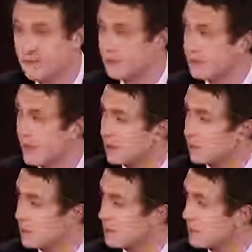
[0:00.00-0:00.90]
for instance,
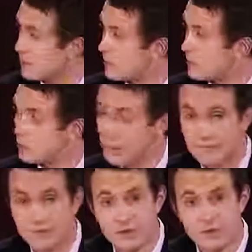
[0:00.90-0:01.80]
access to all
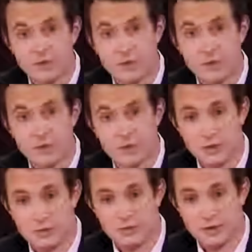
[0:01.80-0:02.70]
of the criticism that
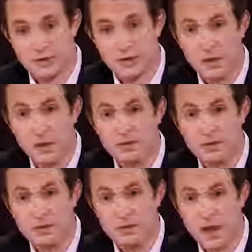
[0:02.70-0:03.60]
should be written of the
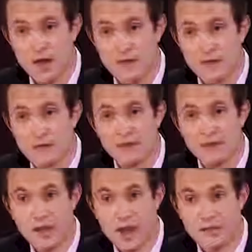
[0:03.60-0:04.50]
Quran and of
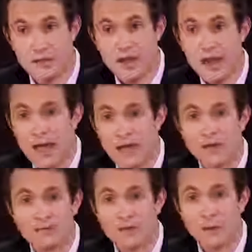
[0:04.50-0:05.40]
Islam. And
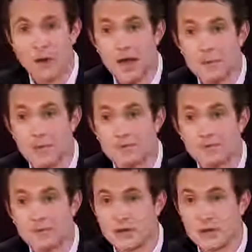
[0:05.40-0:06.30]
if they weigh up
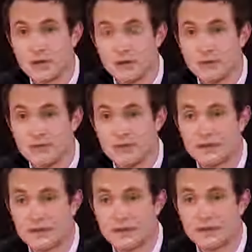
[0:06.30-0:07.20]
after knowing all of these
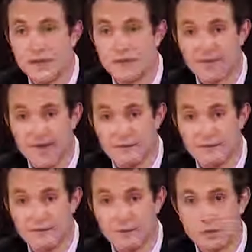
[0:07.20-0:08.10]
things and having
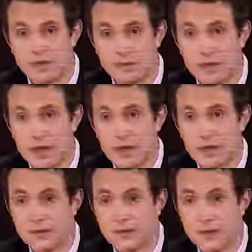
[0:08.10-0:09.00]
access to all of them,
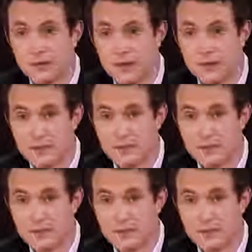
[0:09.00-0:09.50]
that they would like to